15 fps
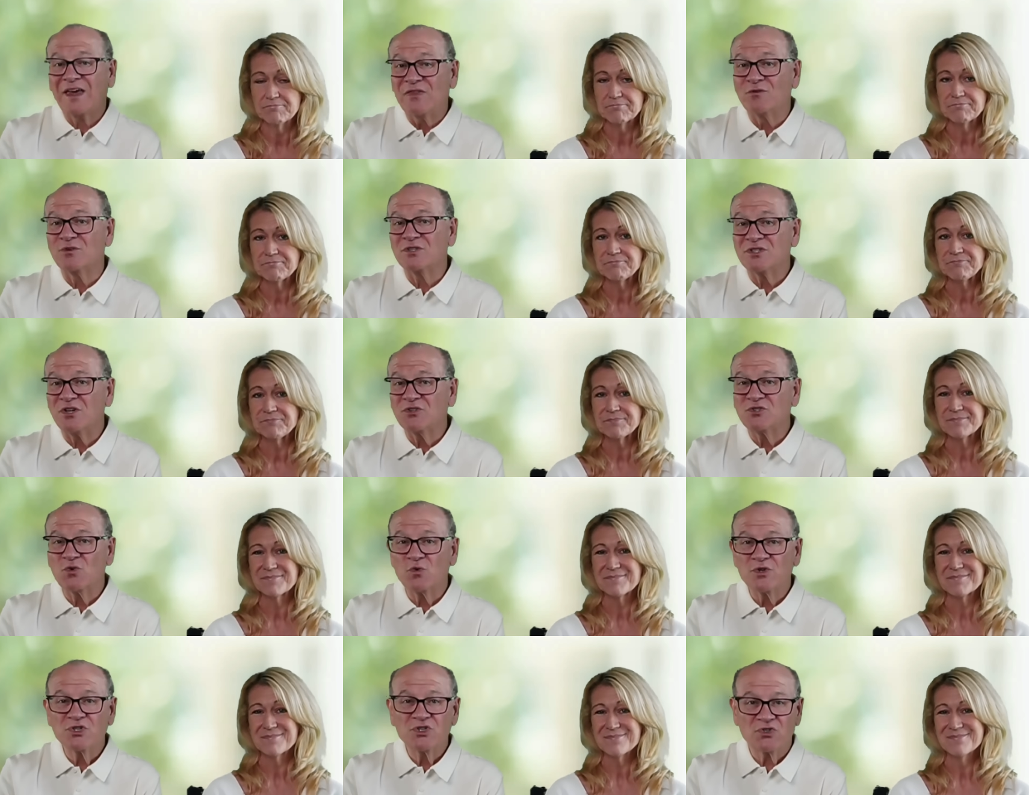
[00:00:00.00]
Speaker 1: And the results
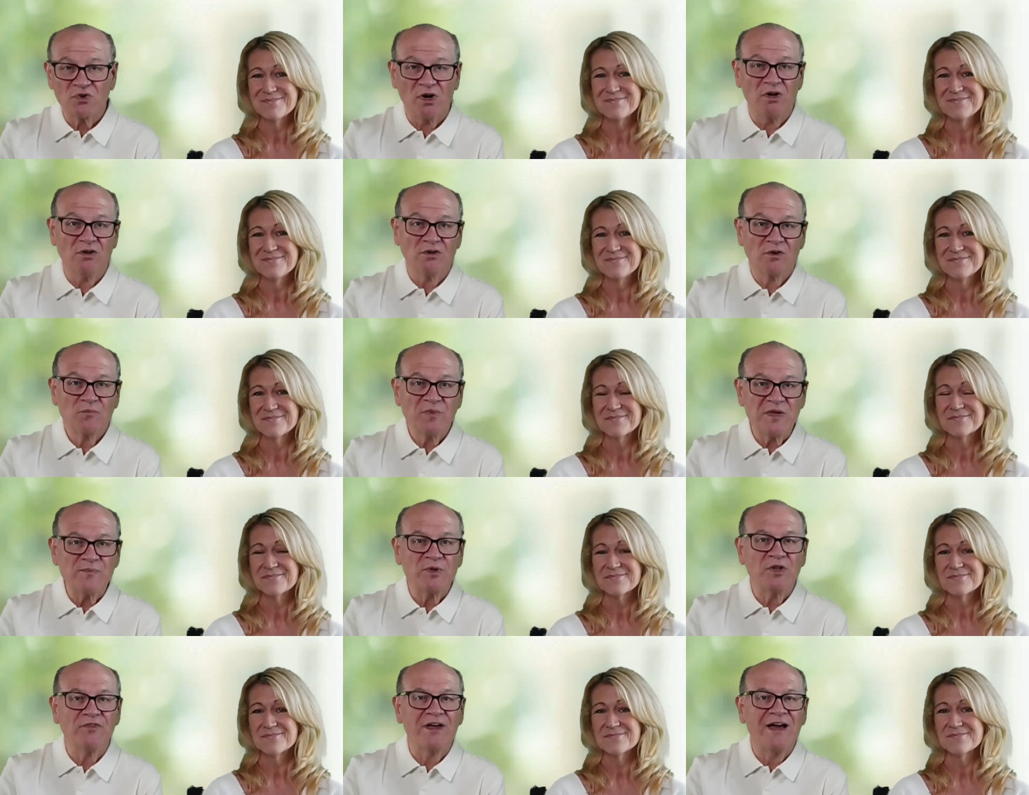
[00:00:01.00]
were strong.
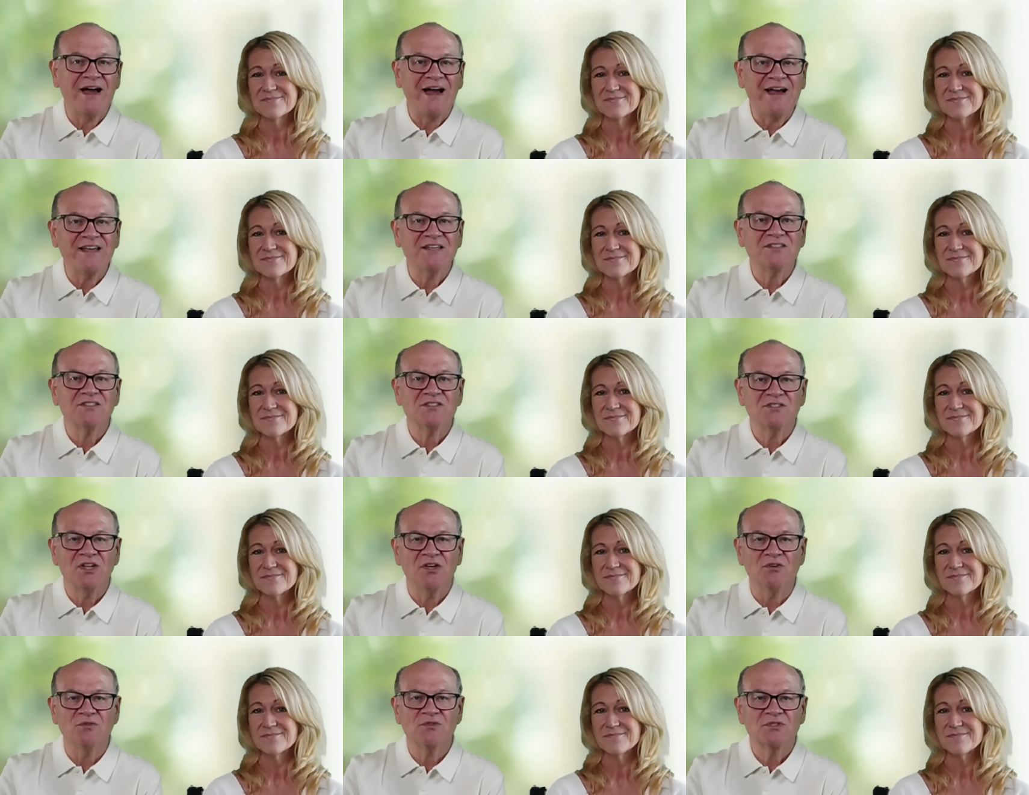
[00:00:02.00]
People on the highest
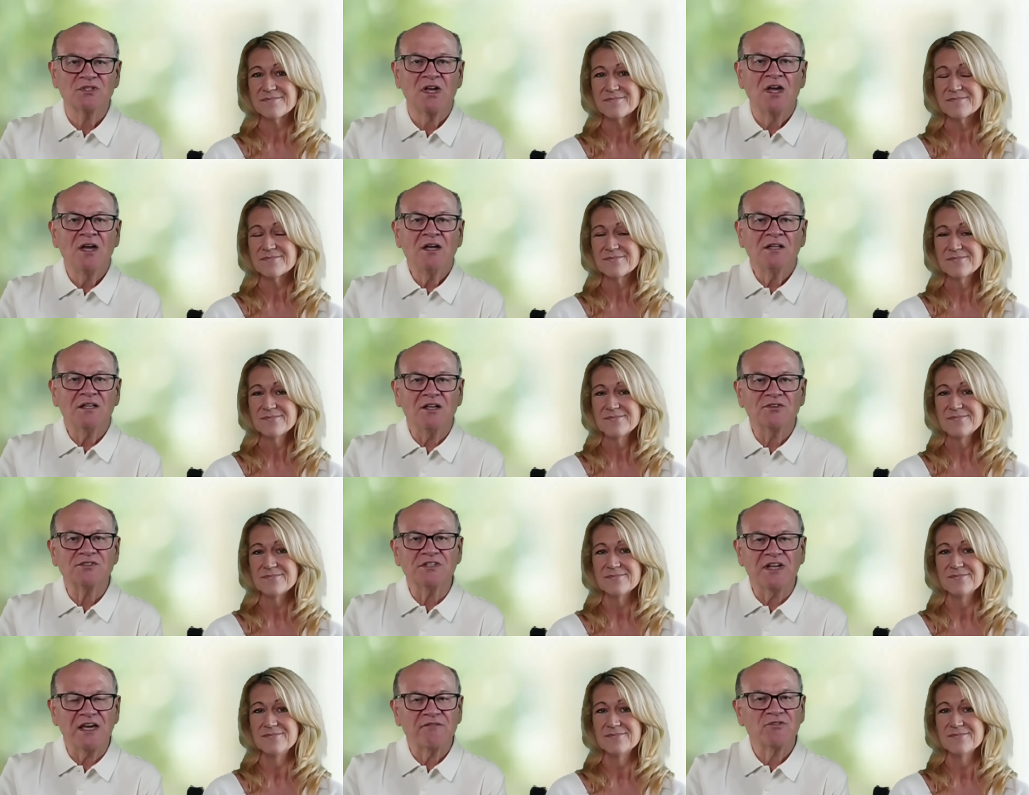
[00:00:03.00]
dose lost
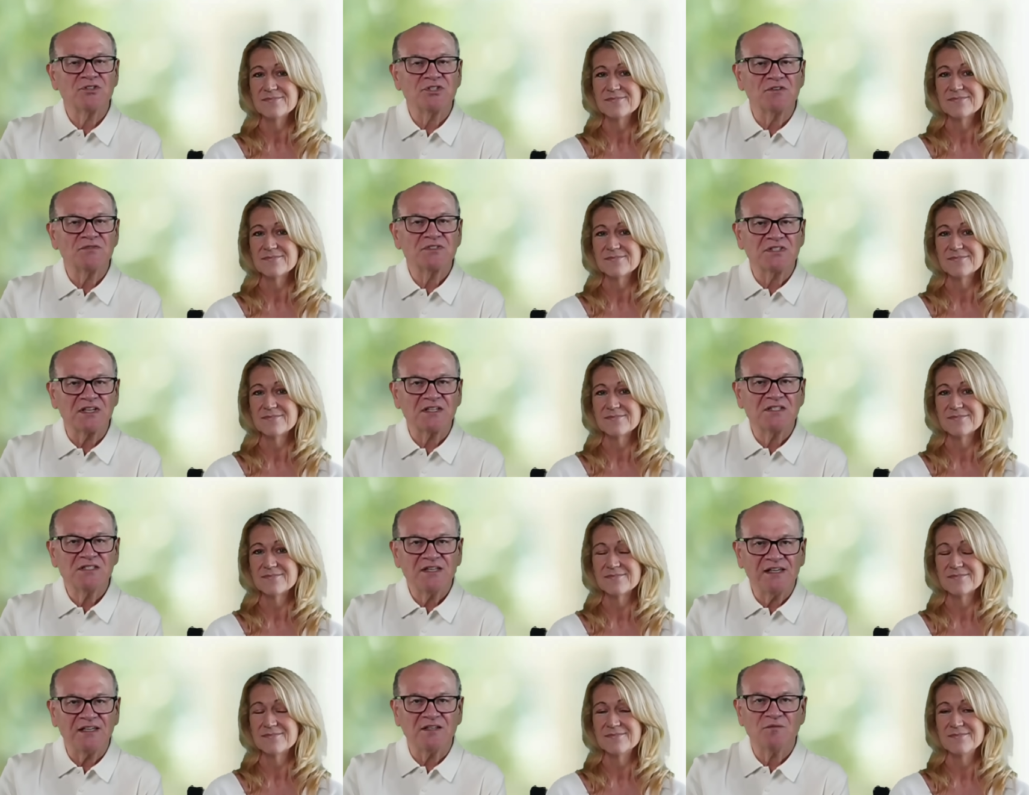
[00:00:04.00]
an average of
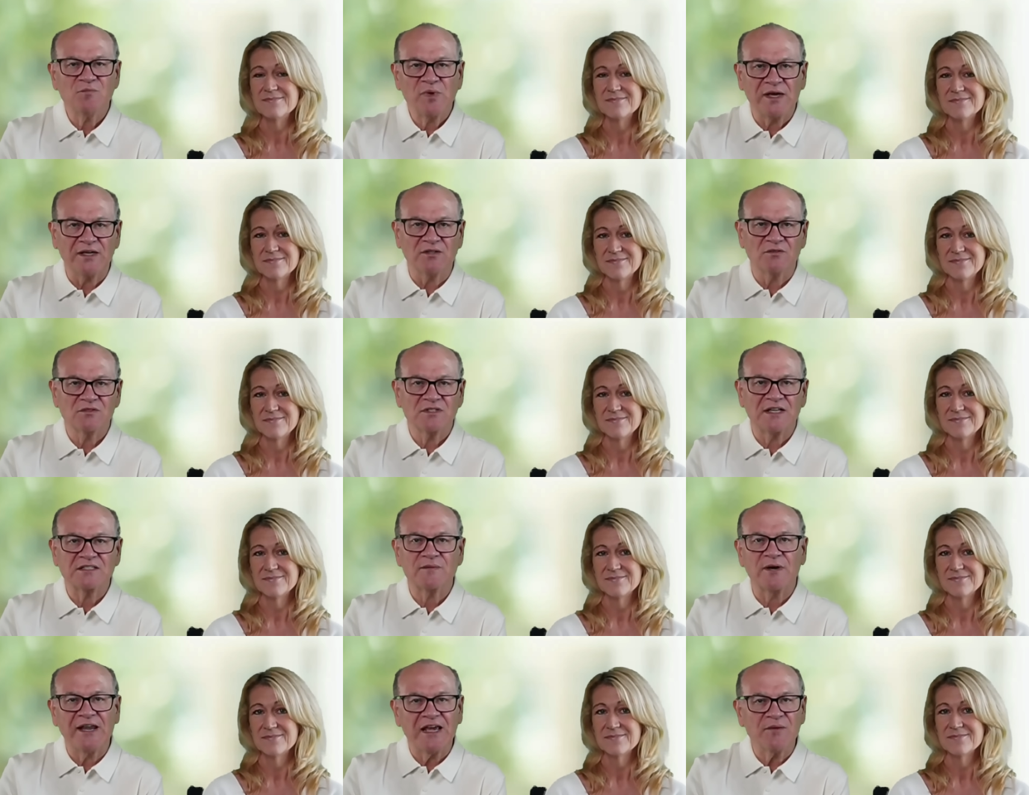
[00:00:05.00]
16 pounds. That's
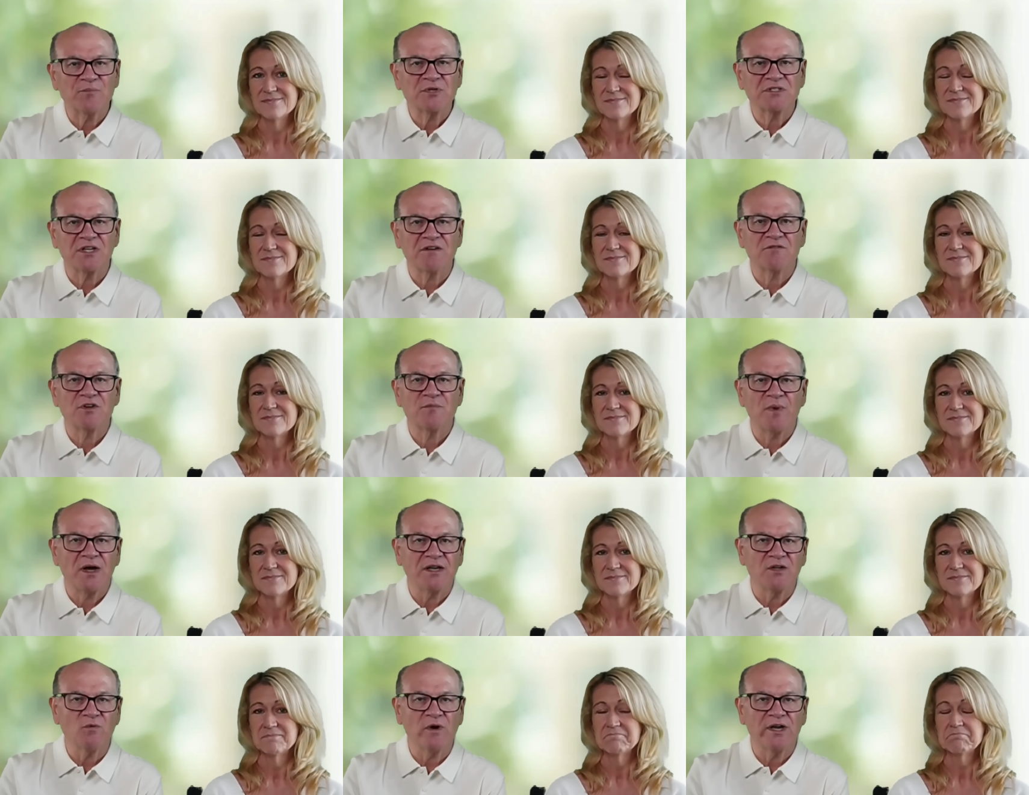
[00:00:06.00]
about 8% of their
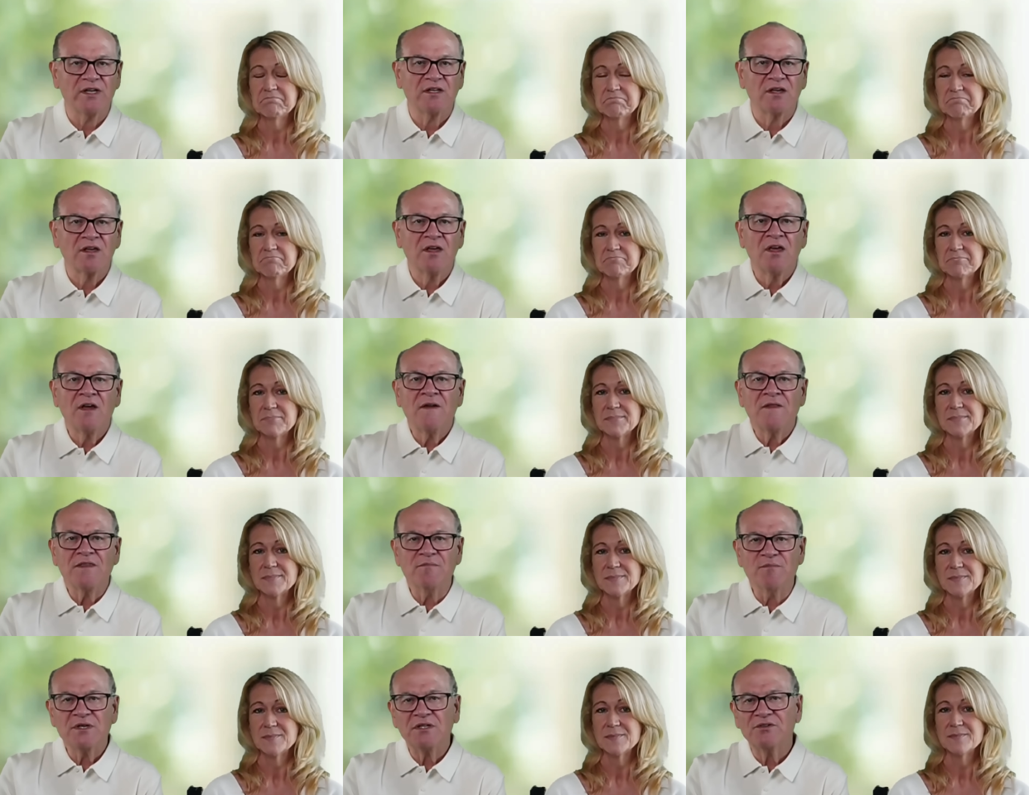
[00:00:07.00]
body weight.
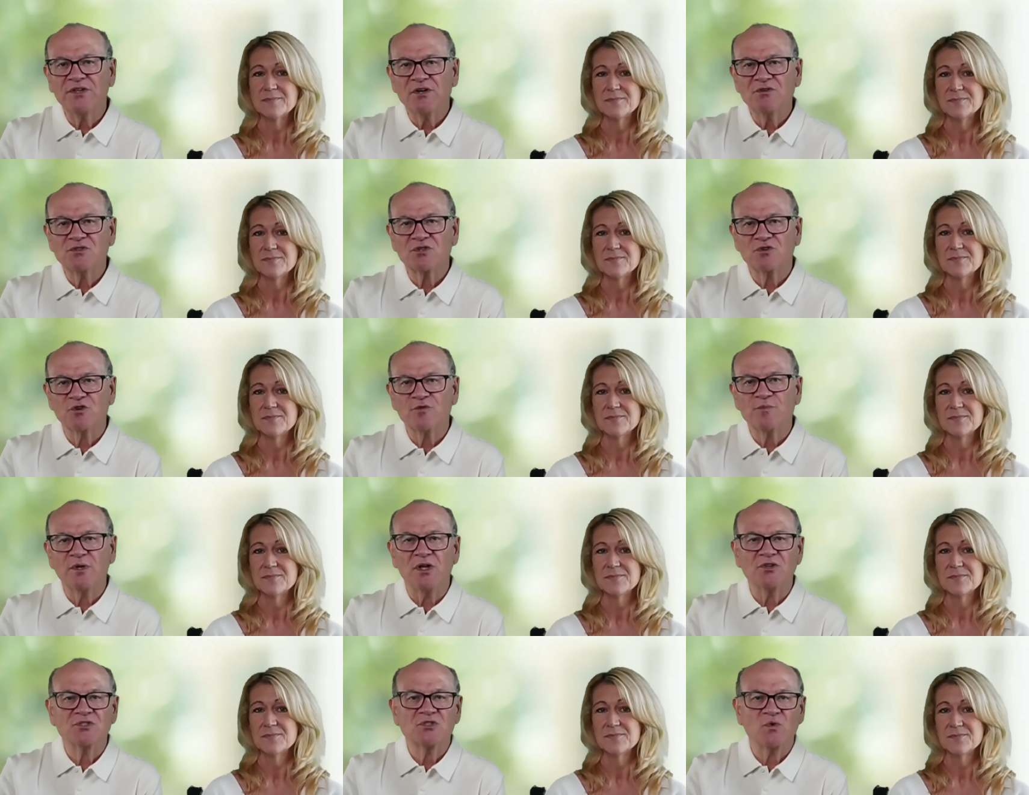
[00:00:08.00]
The middle dose group
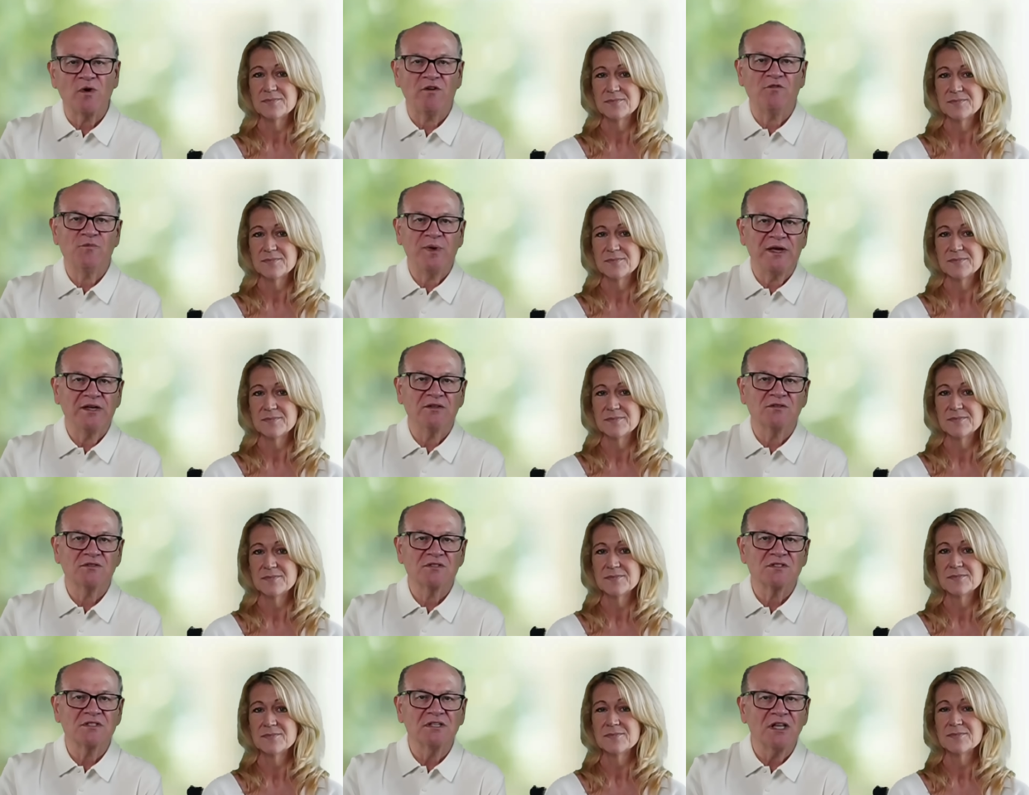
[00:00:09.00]
lost 12
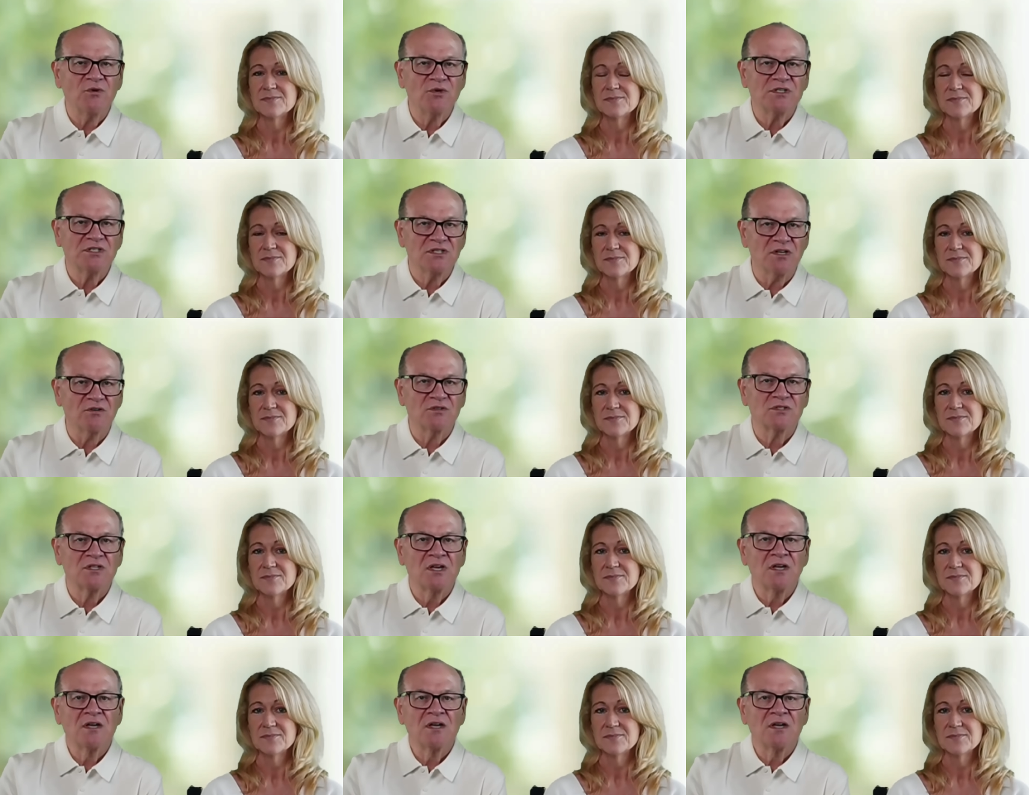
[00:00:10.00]
pounds. The lowest dose